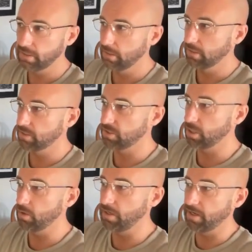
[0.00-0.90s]
So
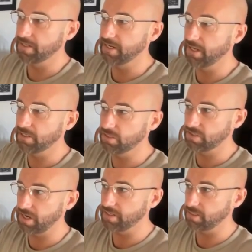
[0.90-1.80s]
I tend to
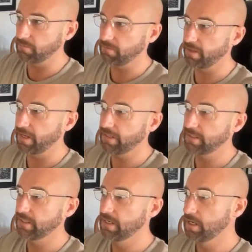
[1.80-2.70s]
size up for that.
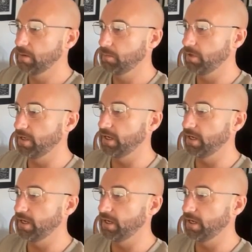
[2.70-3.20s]
But